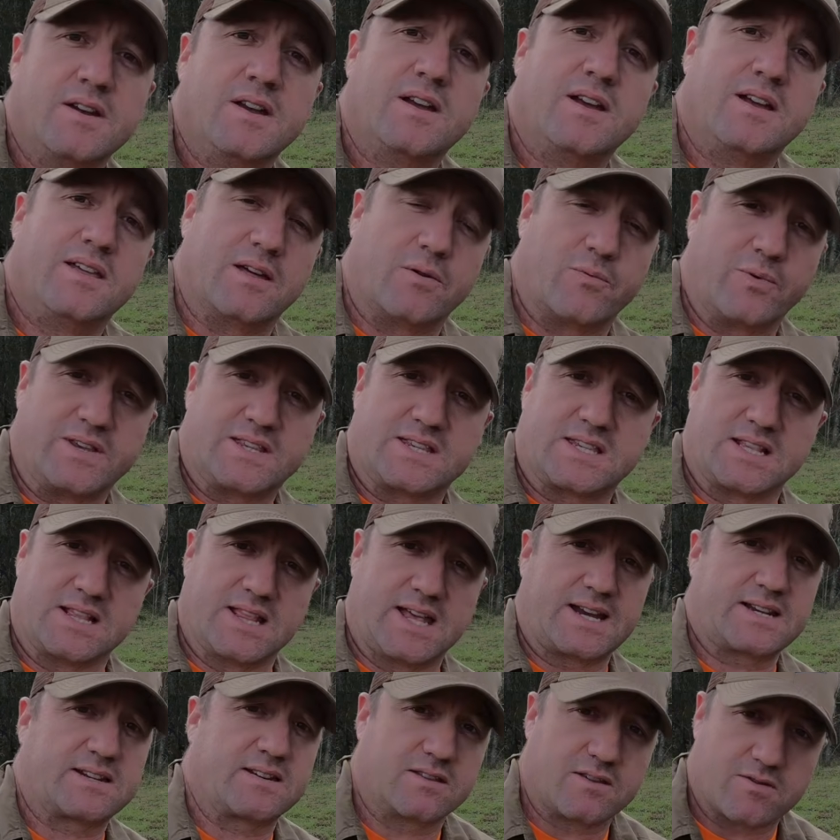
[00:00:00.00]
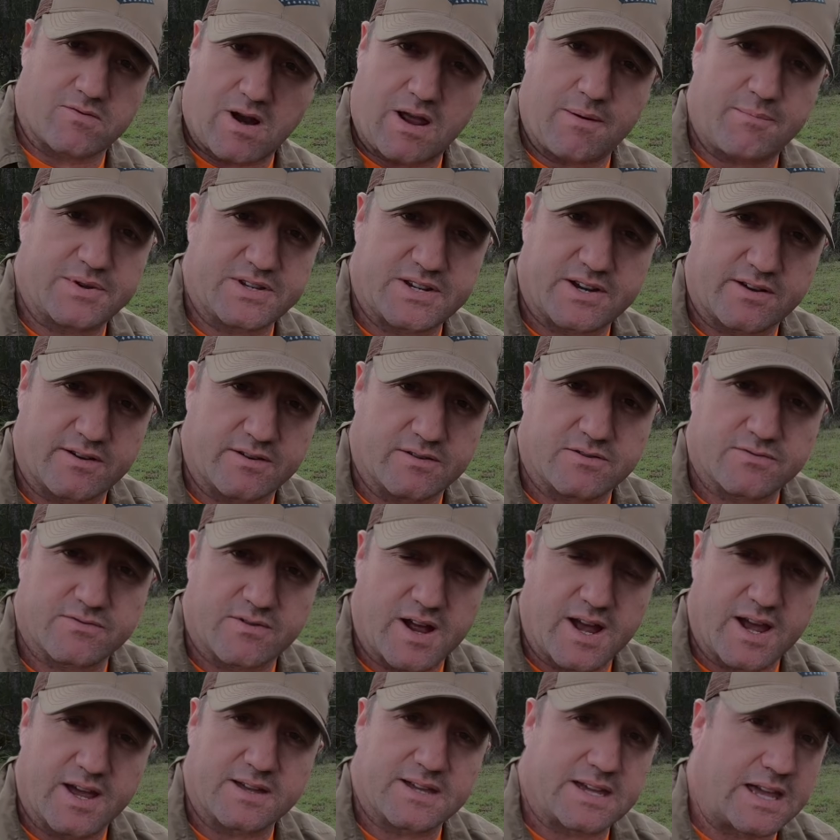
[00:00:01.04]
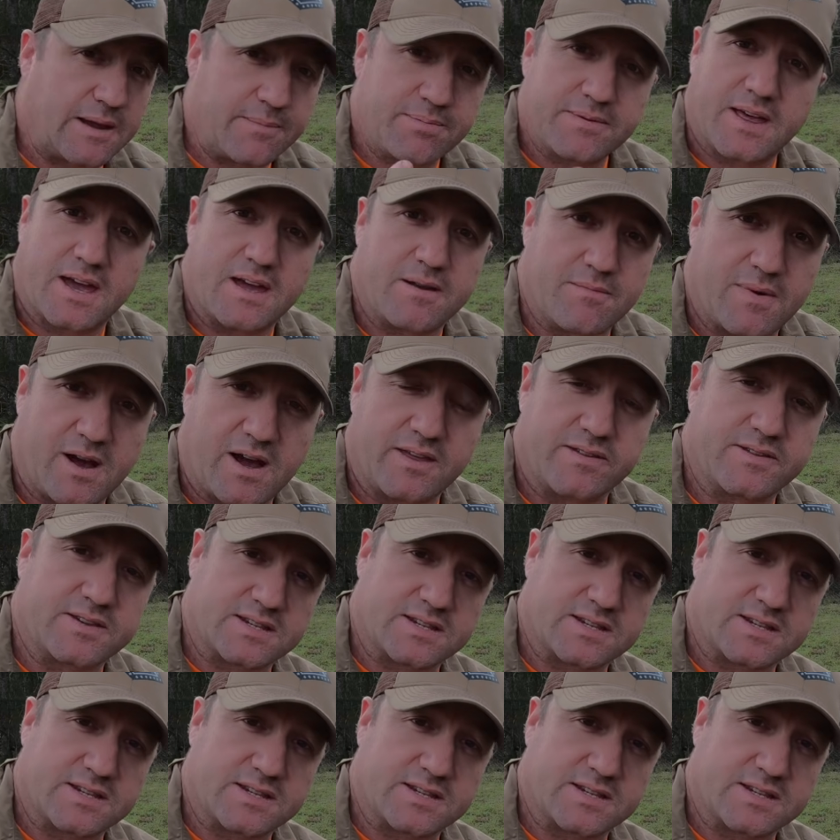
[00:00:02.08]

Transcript: and that we selected the right material, right, keeping that in mind,